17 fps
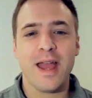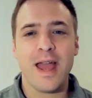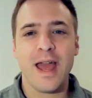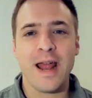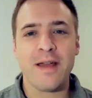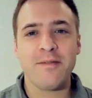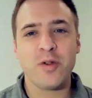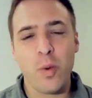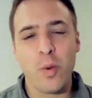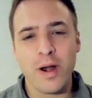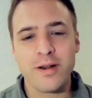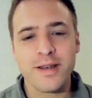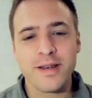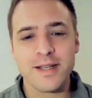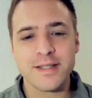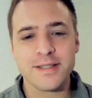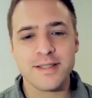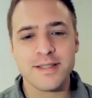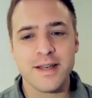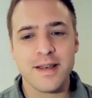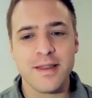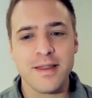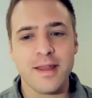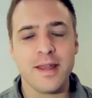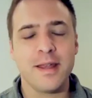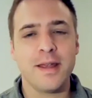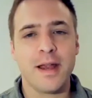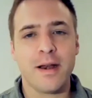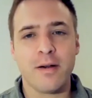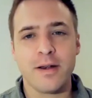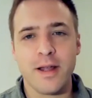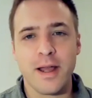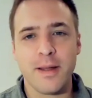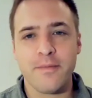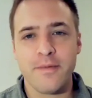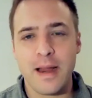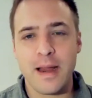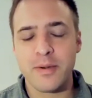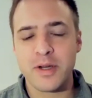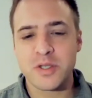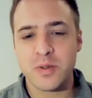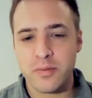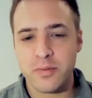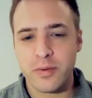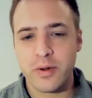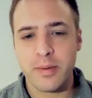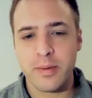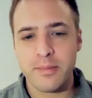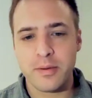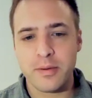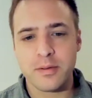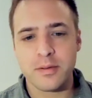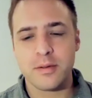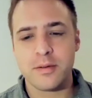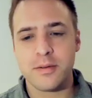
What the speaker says: And have you wear tested the Airadigm fabrics with real people?